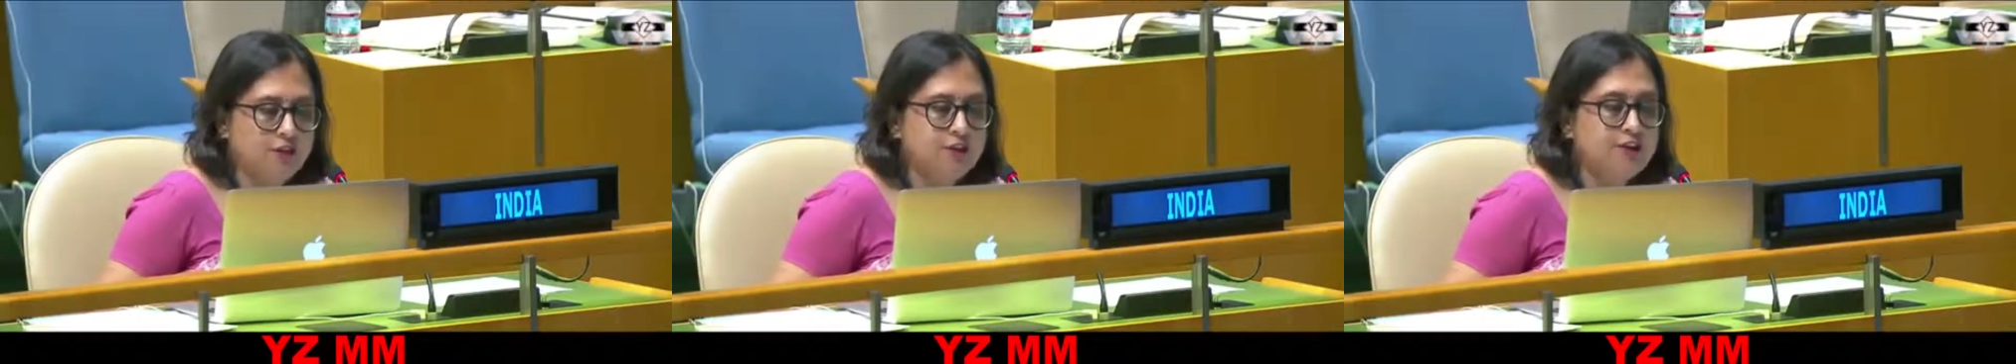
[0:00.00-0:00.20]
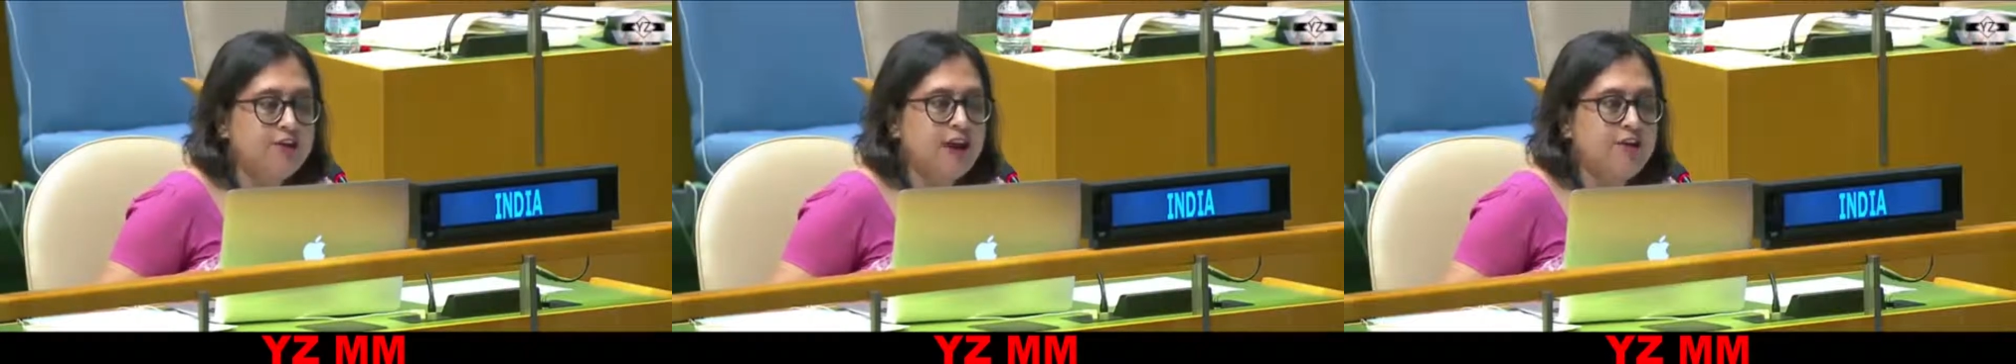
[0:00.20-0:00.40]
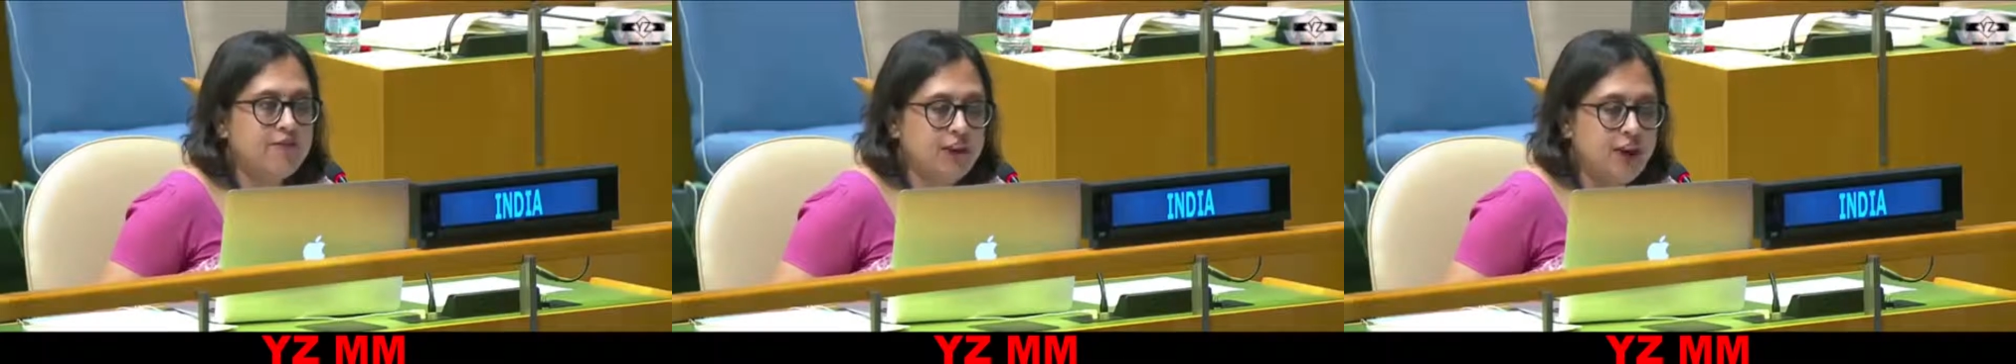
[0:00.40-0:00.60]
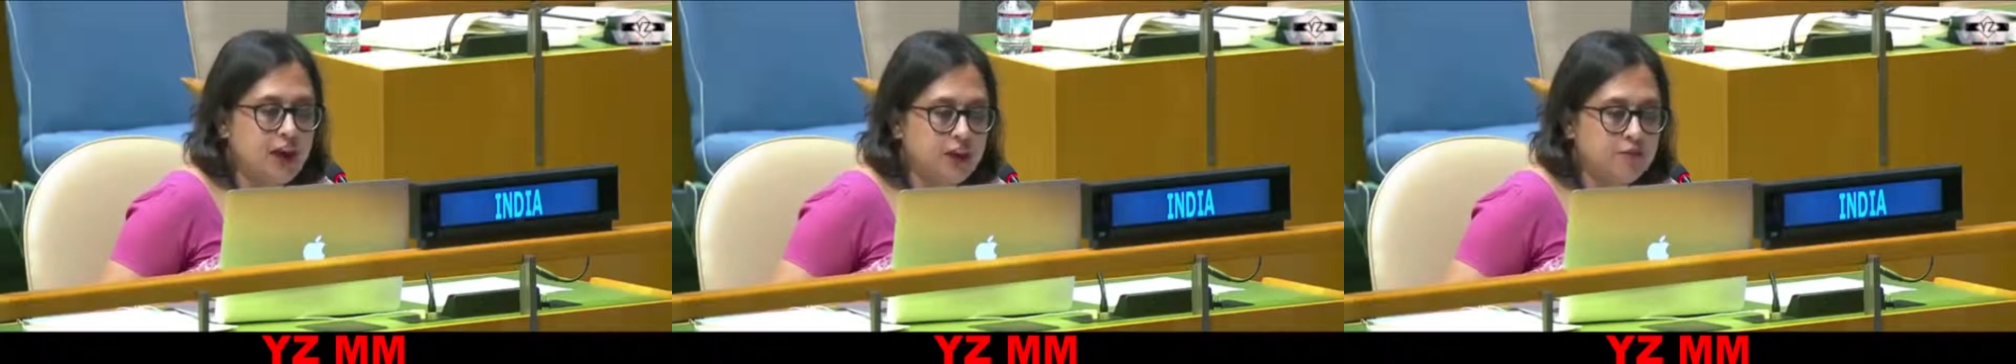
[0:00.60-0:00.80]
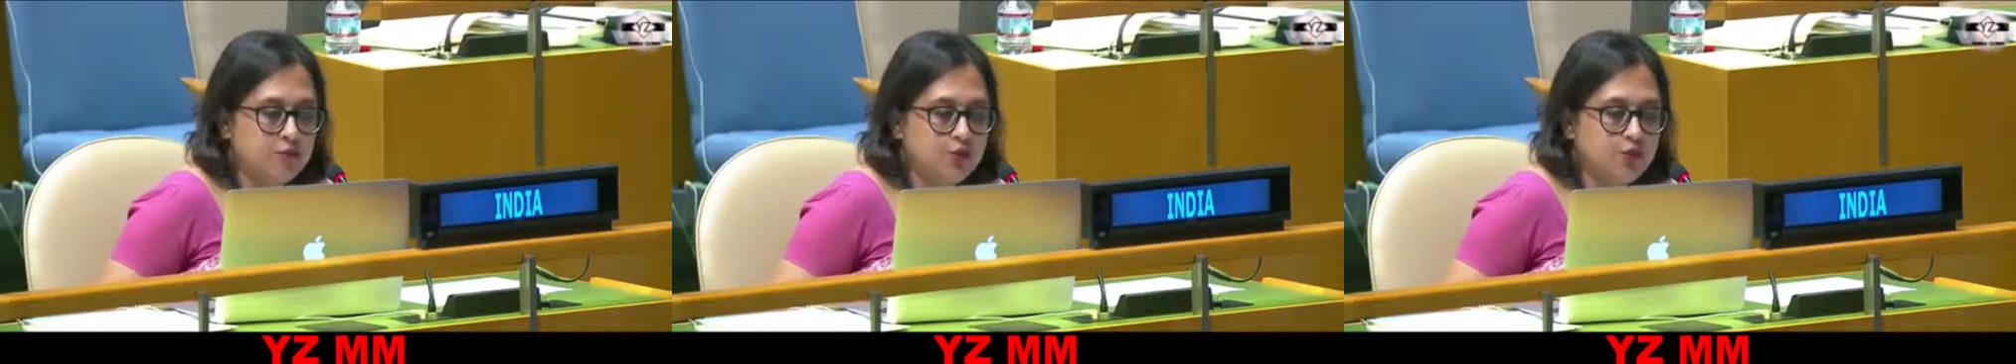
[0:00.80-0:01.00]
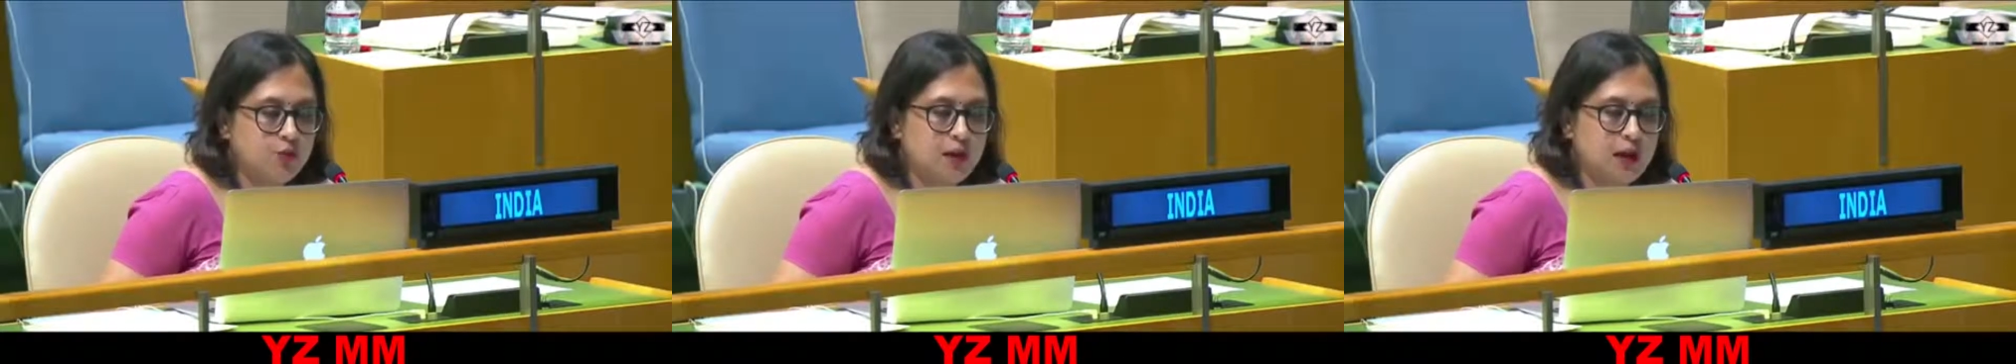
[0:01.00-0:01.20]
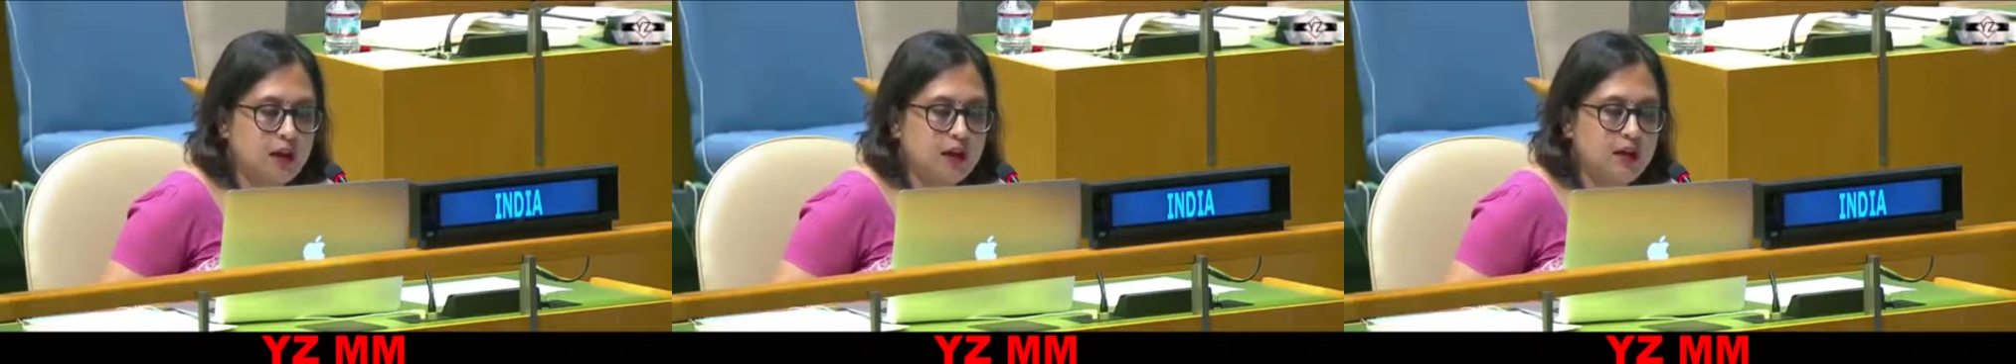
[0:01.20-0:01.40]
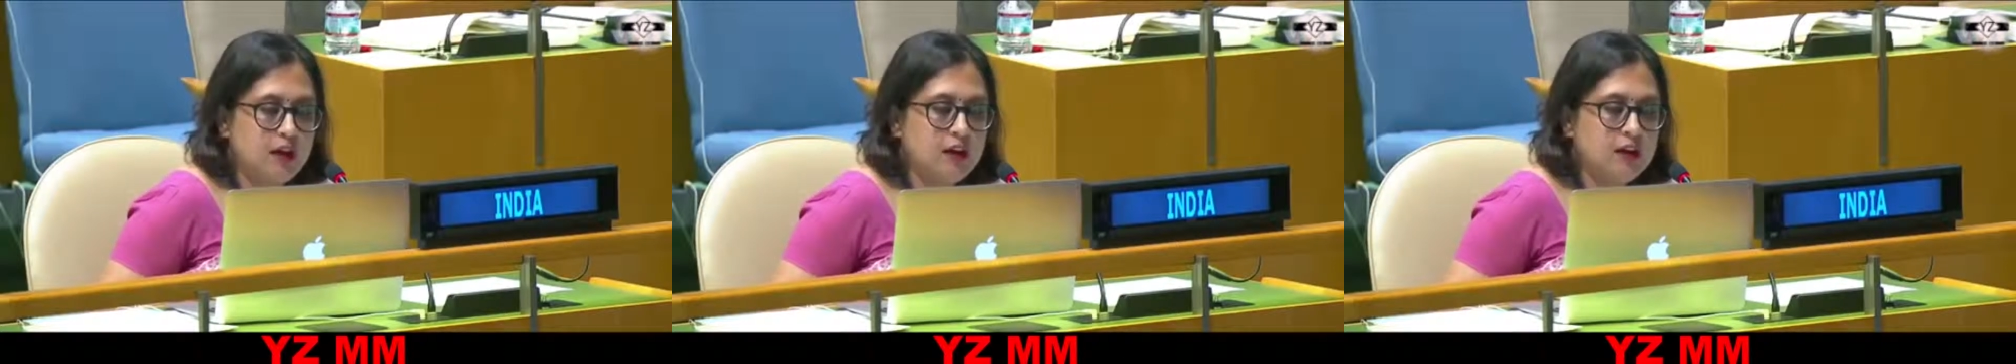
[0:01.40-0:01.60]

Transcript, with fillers: Ravia Joma,